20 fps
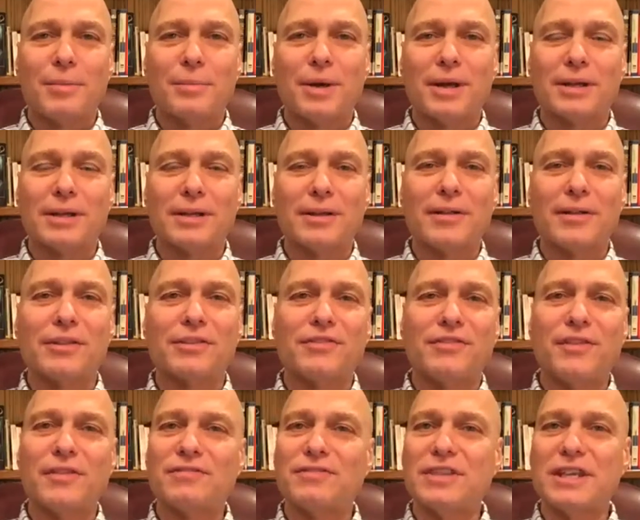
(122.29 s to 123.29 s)
But this
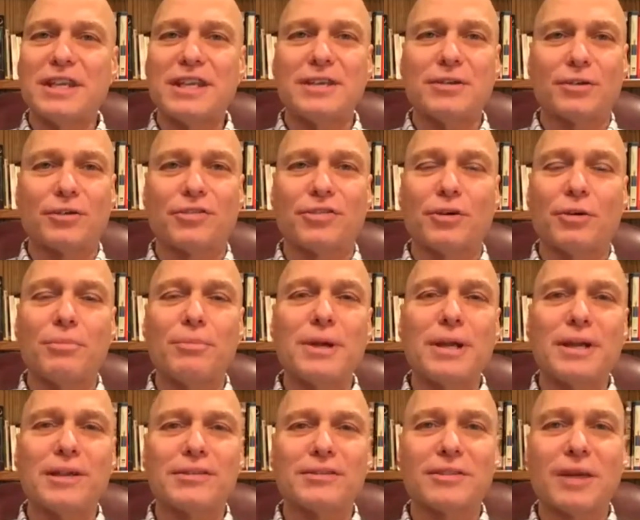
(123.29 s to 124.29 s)
15 or so
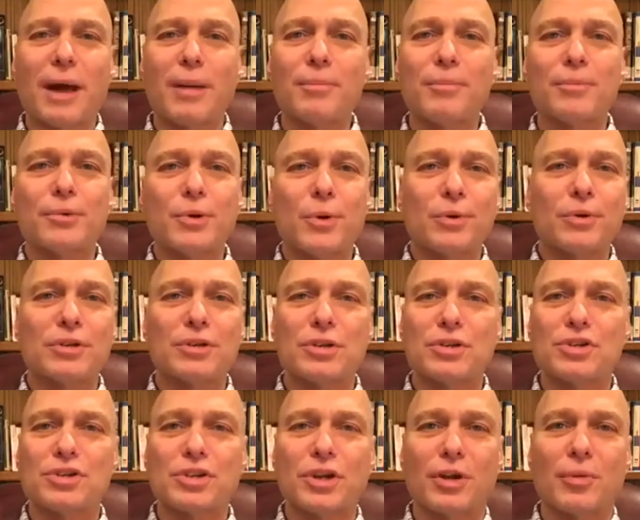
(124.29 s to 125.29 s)
minutes, I'm going to
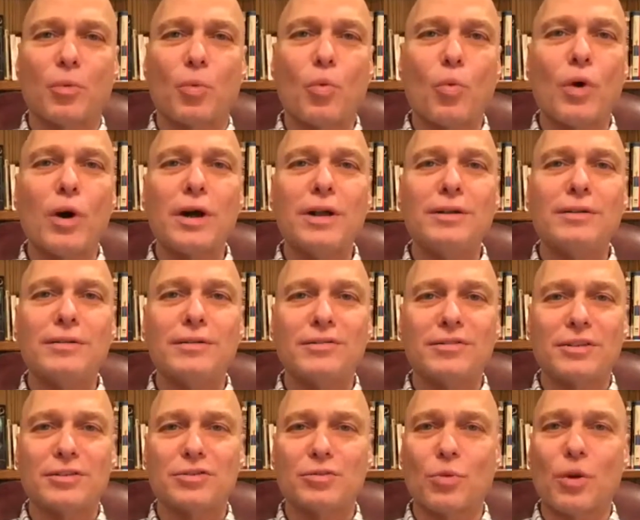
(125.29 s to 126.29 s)
just share one
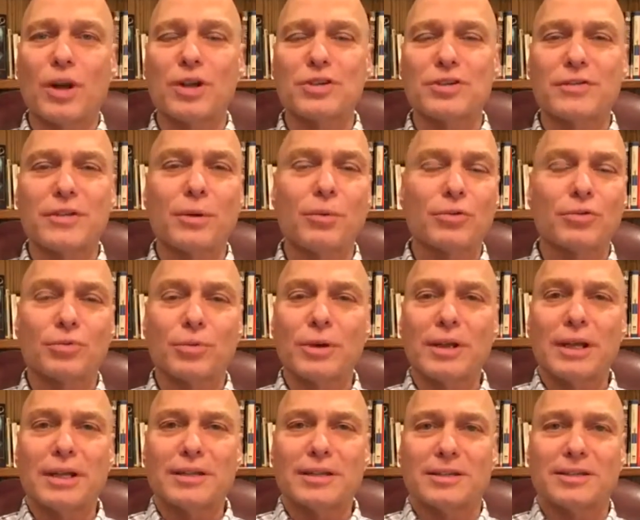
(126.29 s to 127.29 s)
situation that was
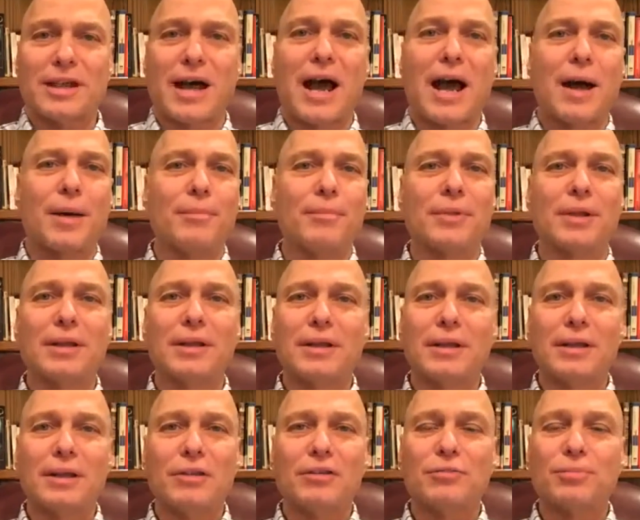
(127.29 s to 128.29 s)
really at the time,
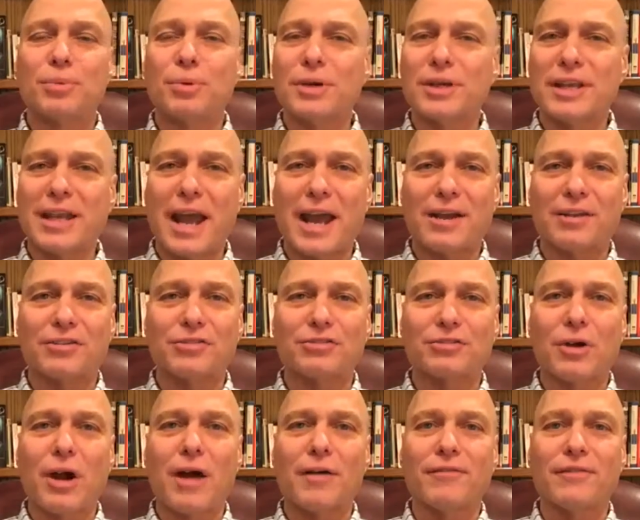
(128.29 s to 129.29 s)
it's pretty
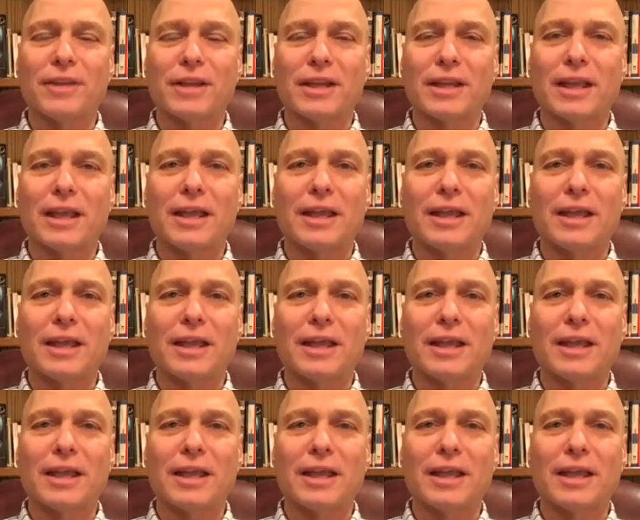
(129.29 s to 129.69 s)
catastrophic.